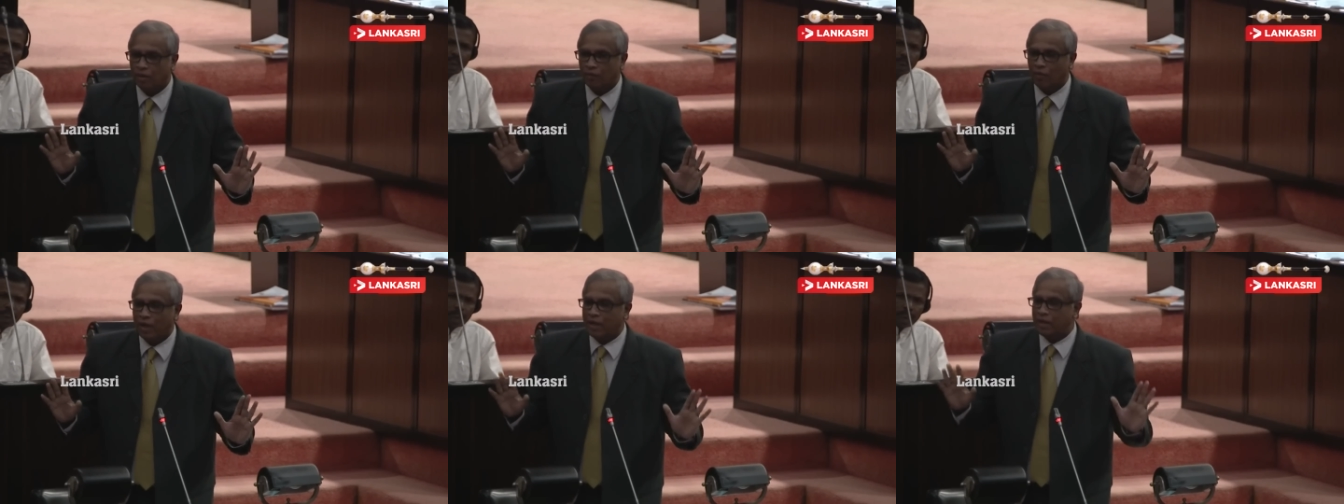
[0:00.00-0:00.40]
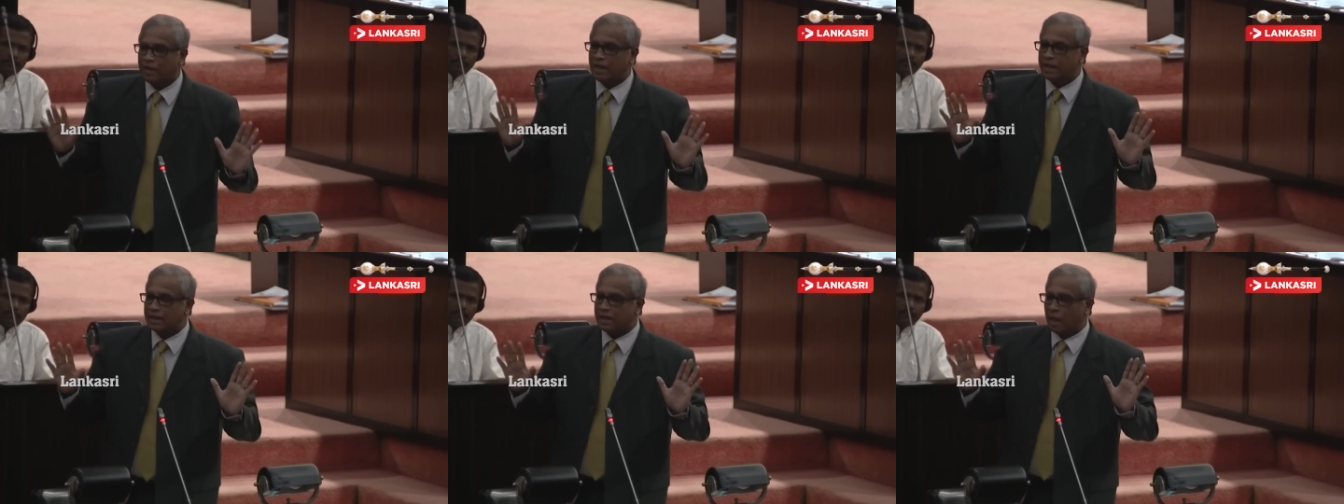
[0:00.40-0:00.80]
Why
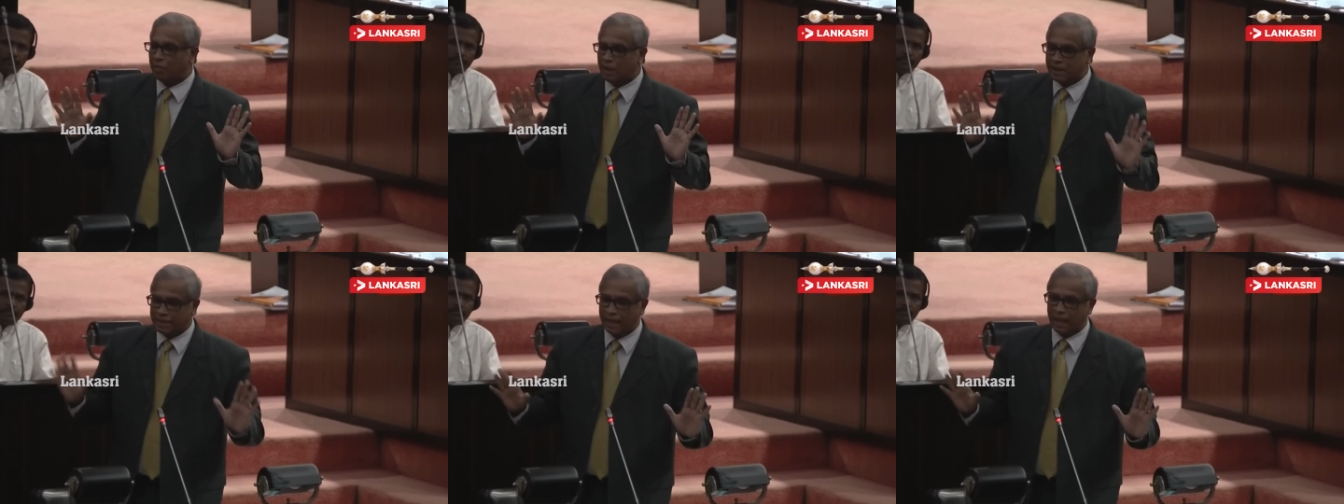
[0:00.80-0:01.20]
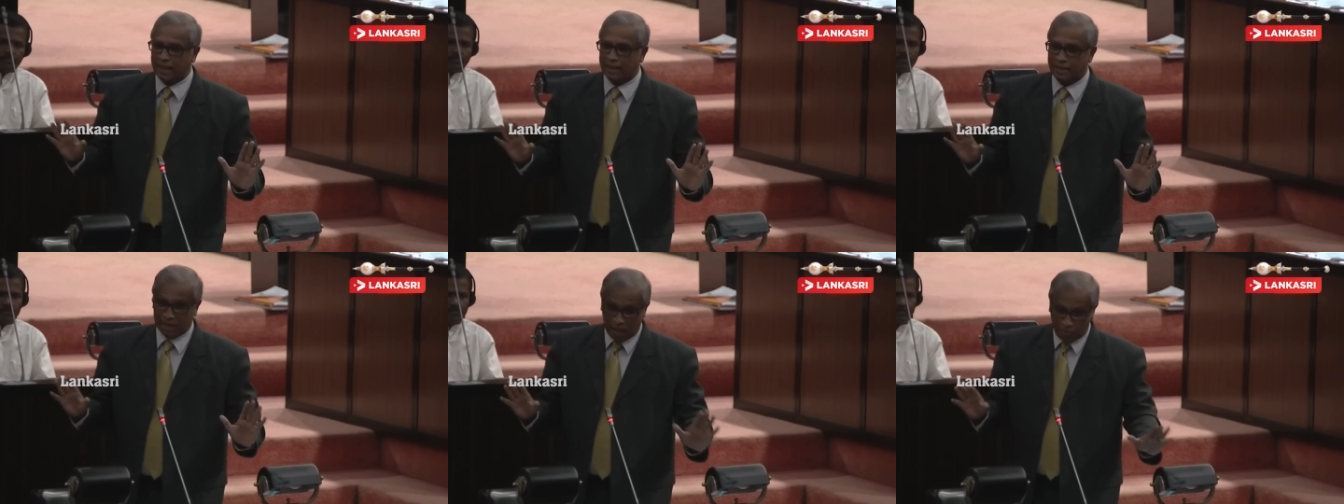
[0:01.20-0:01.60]
these double
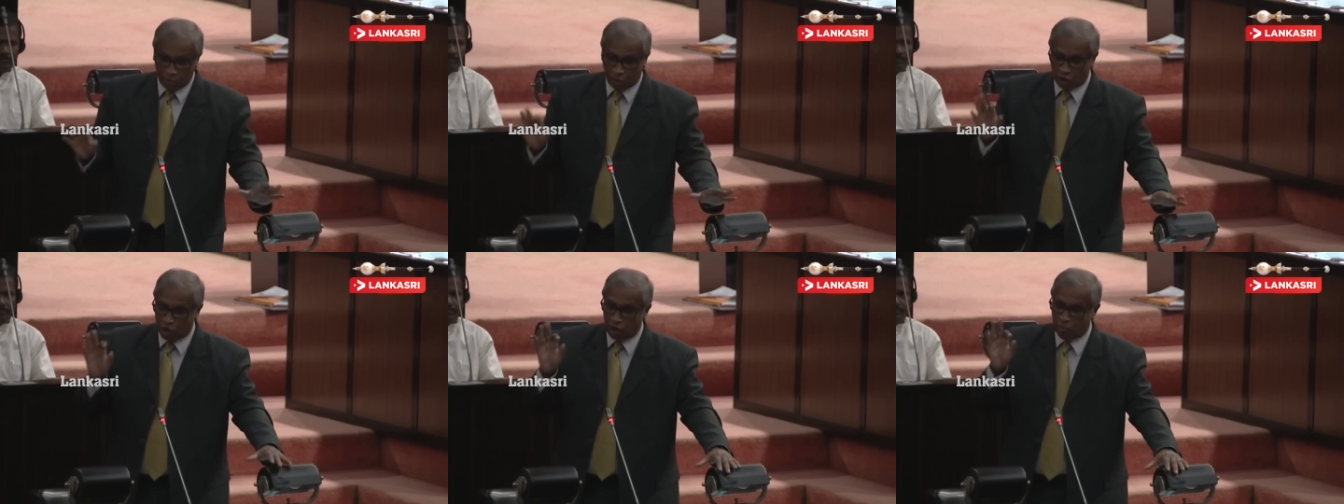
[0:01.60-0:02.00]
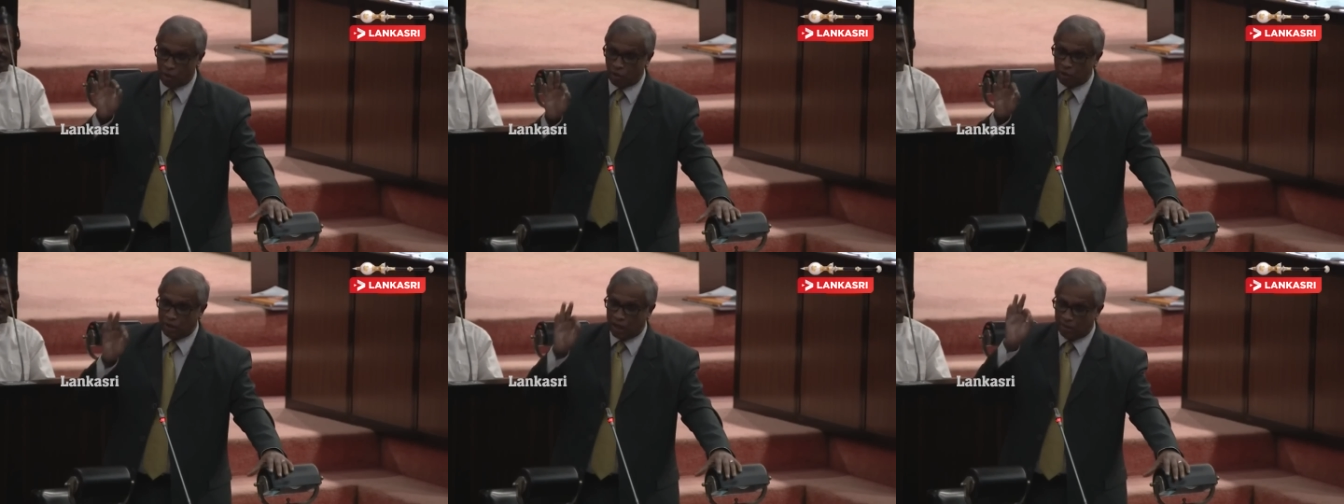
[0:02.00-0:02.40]
standards? I'm talking
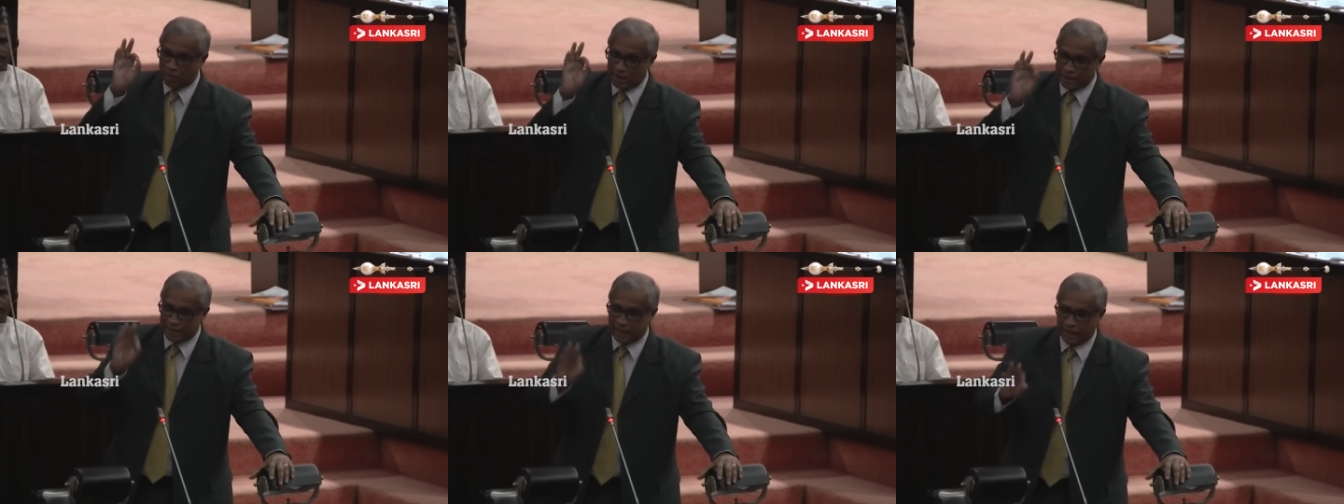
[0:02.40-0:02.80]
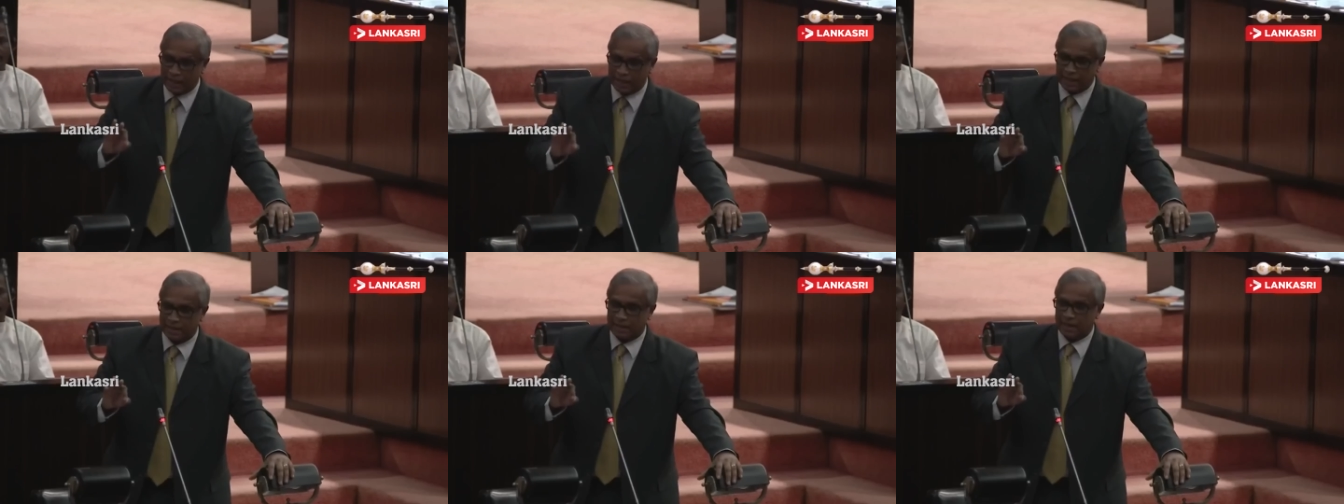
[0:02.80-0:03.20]
about double
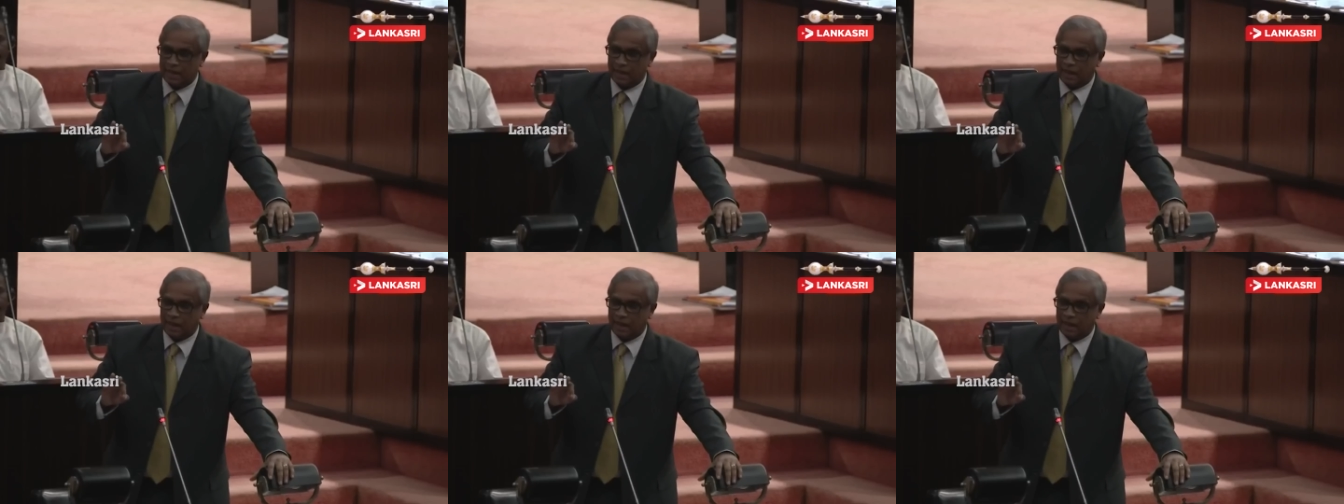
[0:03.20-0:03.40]
standards